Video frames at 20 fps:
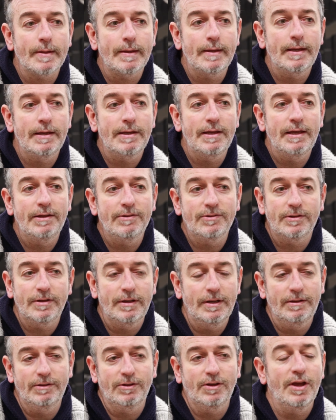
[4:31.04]

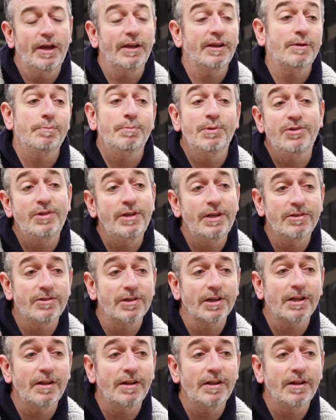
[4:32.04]
It can be seen as a